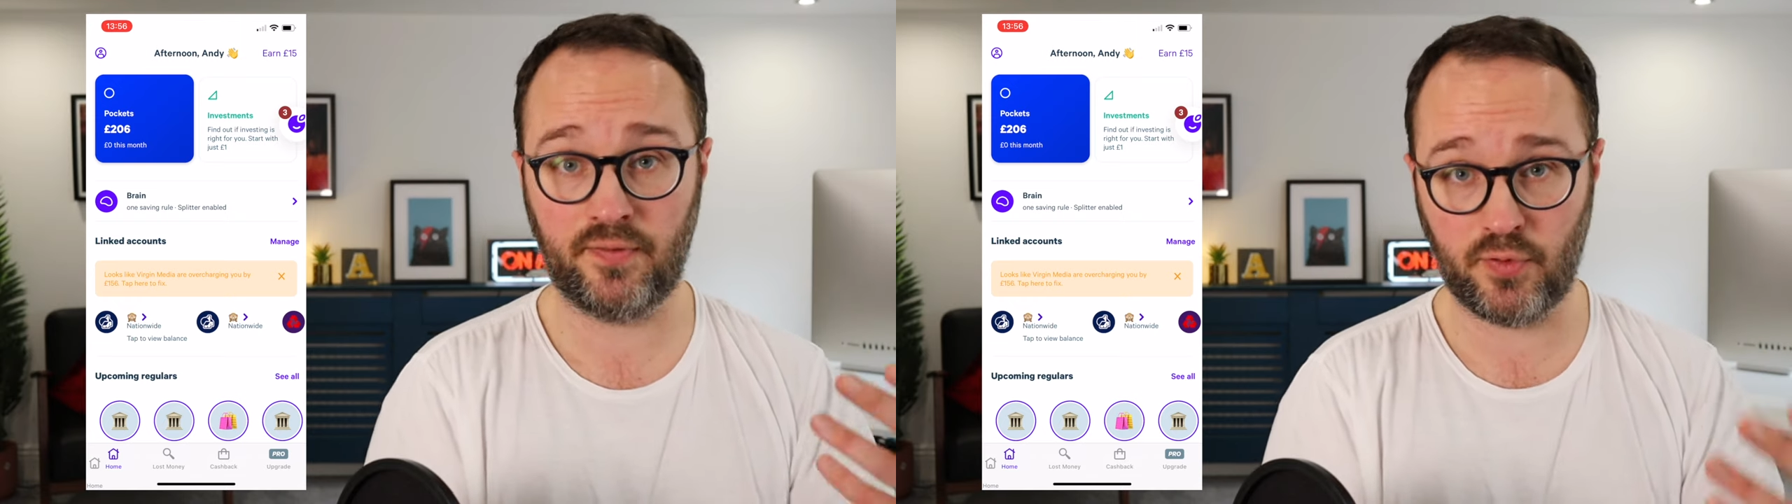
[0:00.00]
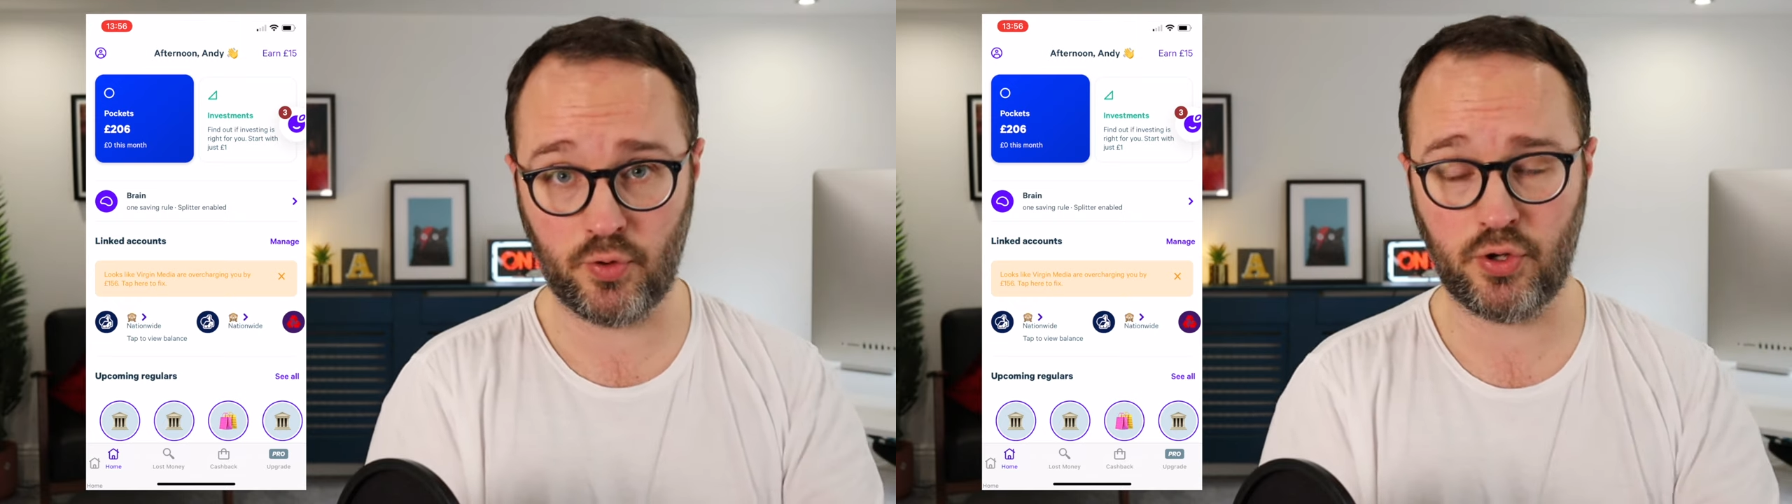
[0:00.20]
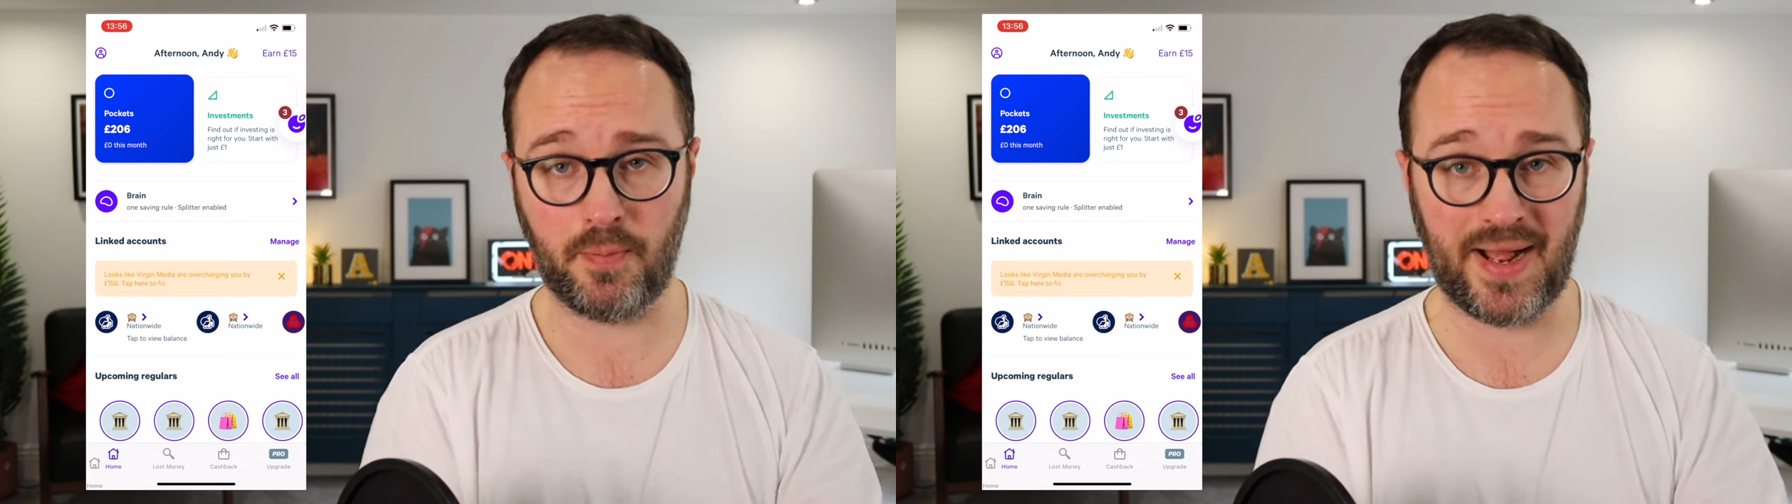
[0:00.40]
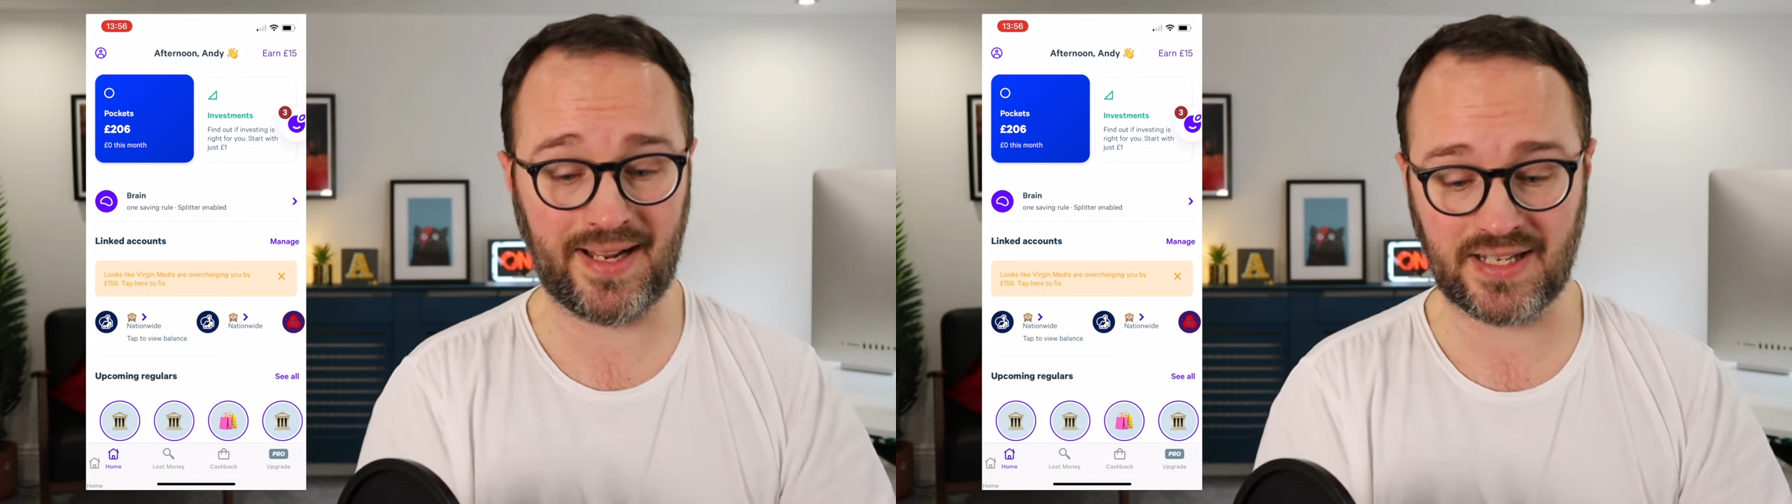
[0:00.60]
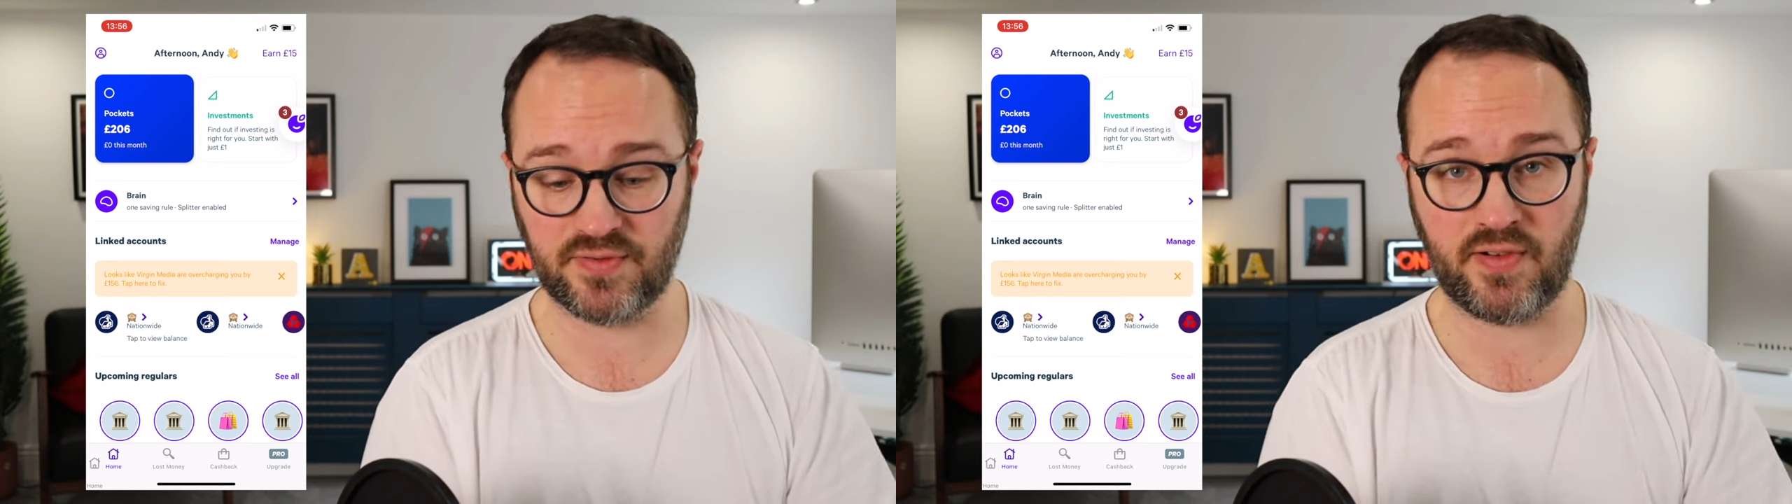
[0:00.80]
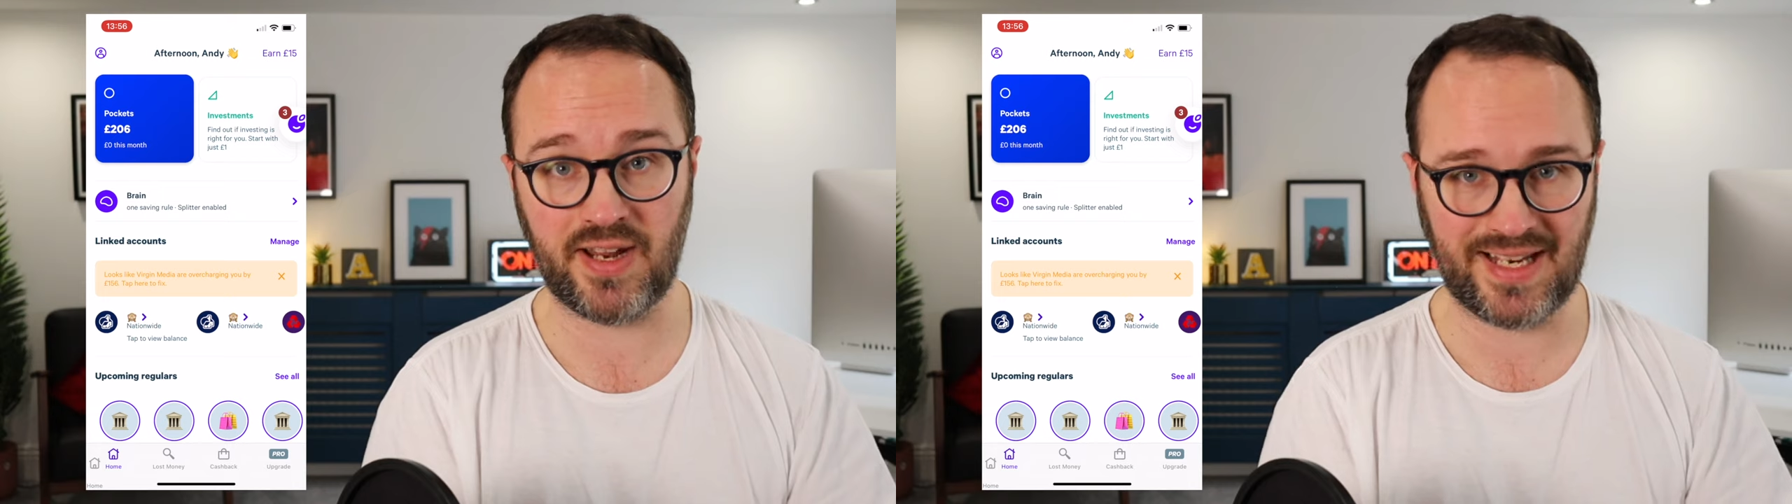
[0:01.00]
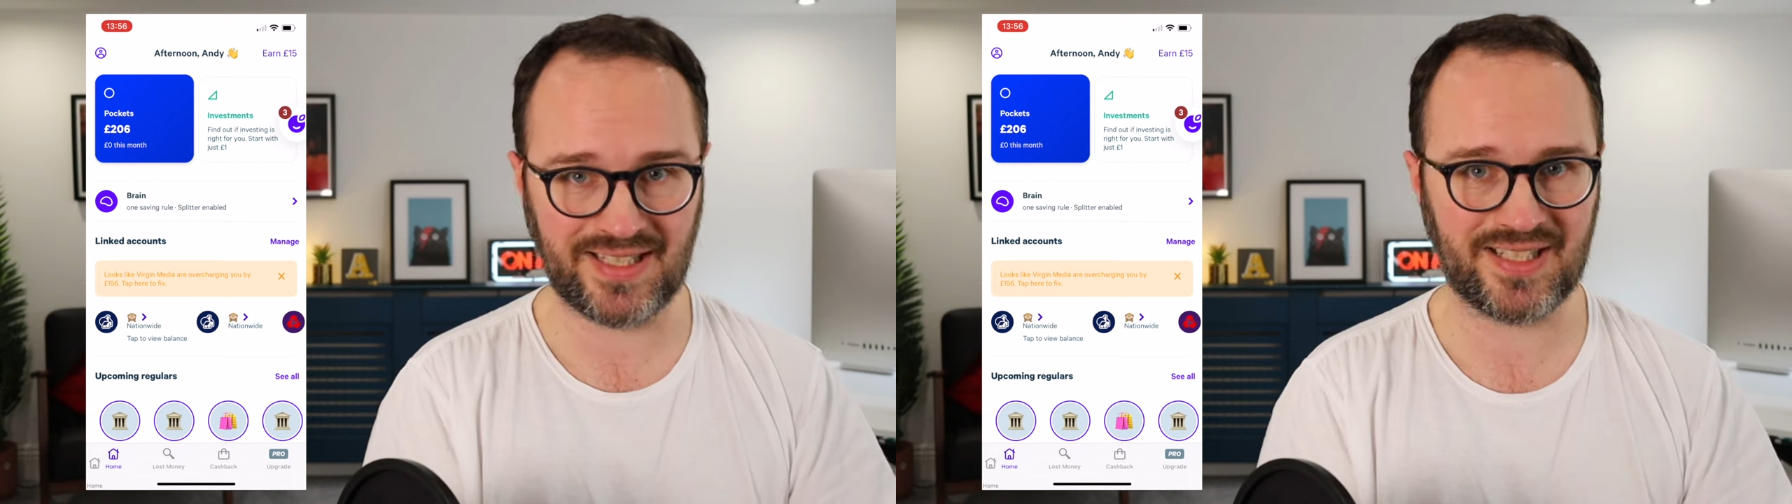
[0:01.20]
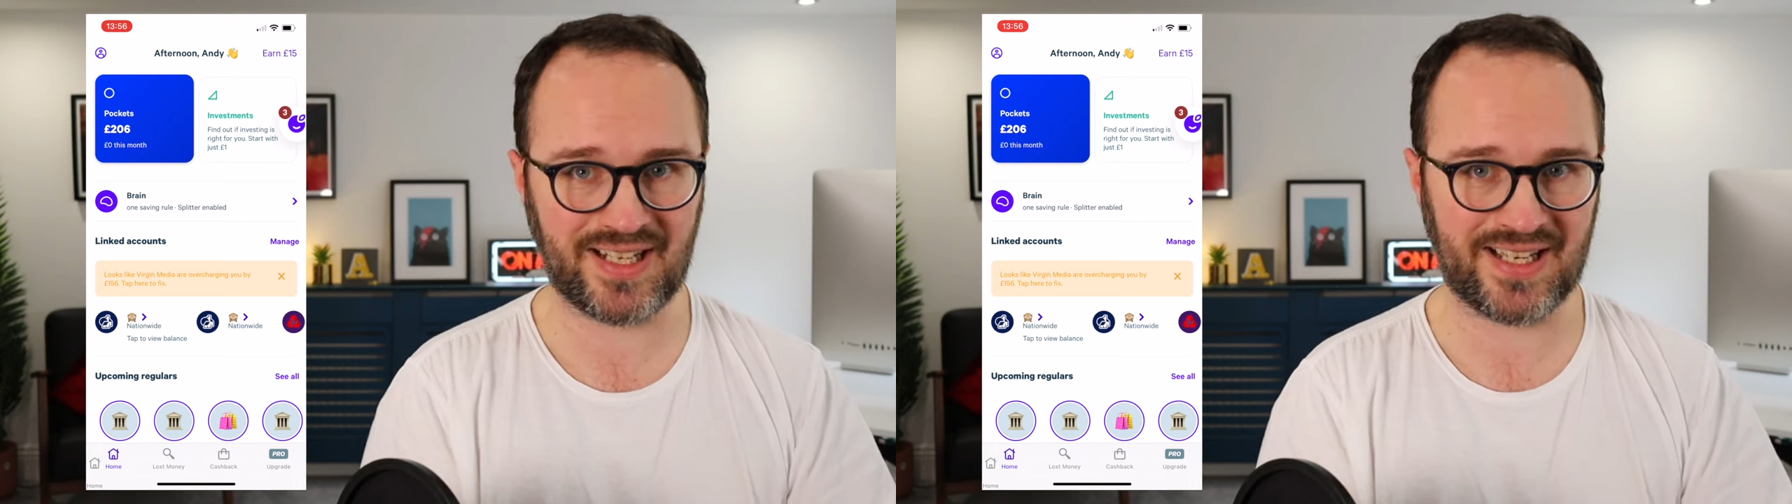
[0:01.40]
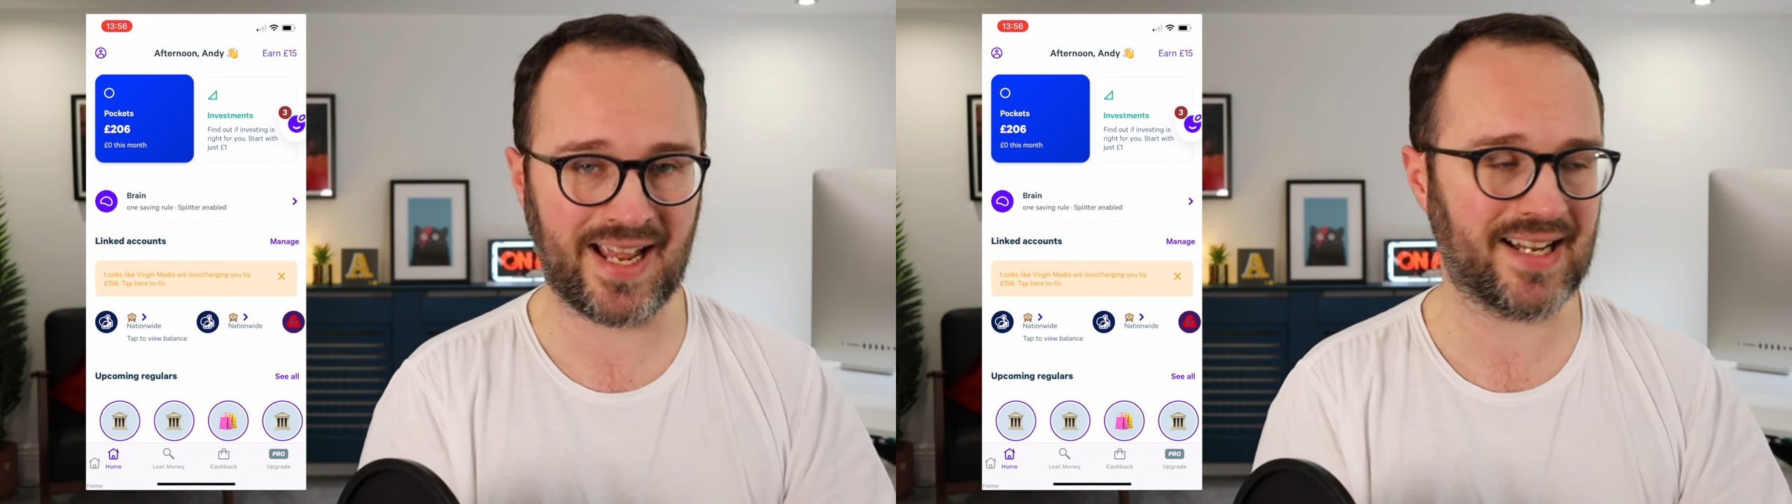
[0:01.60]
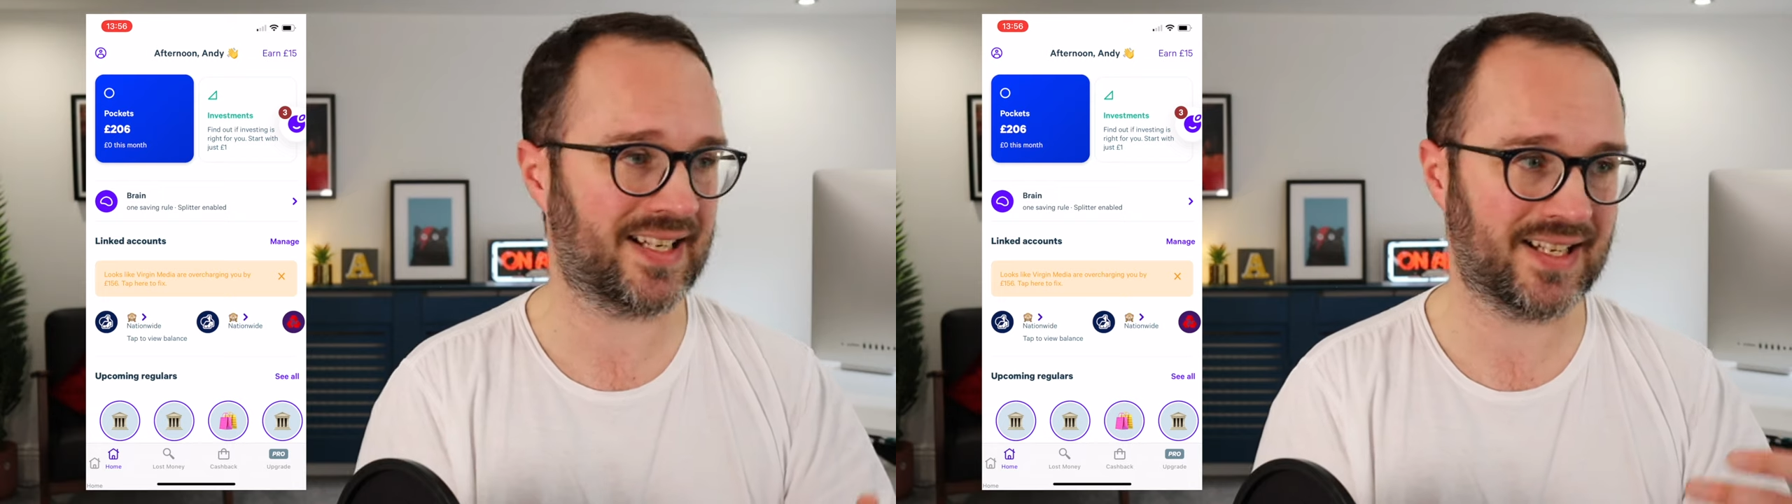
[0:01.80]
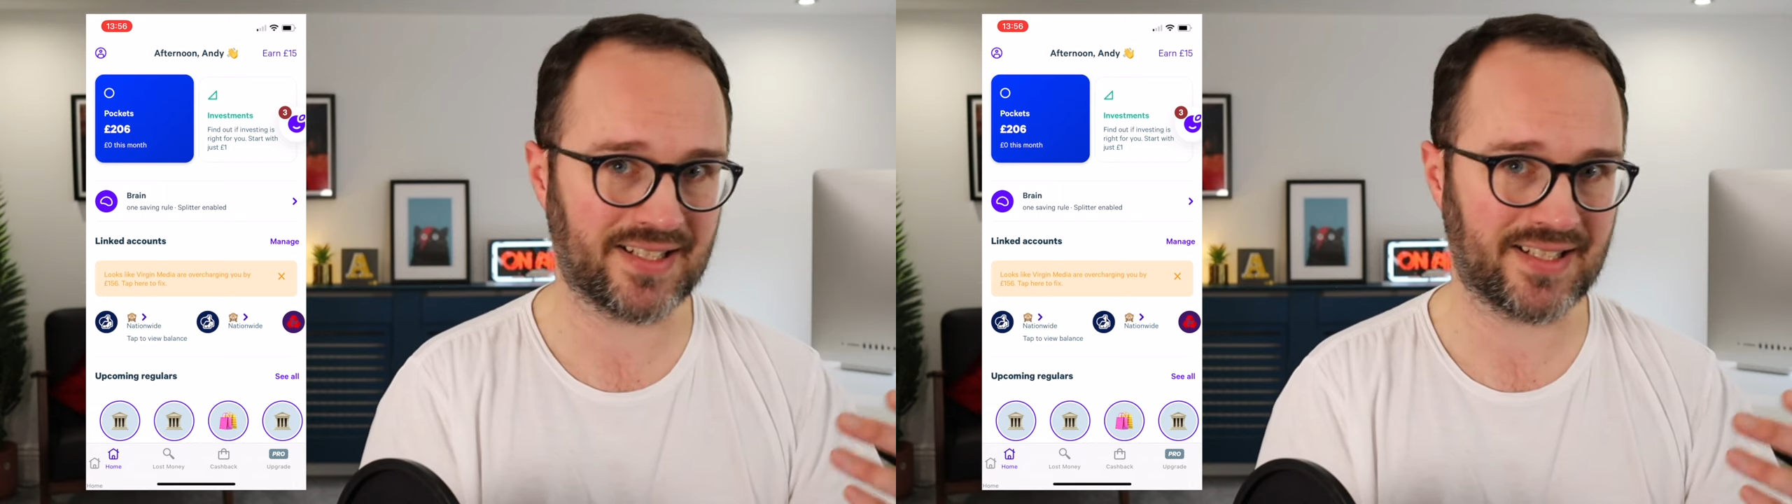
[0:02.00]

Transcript: for your bank, it's very easy to connect and it,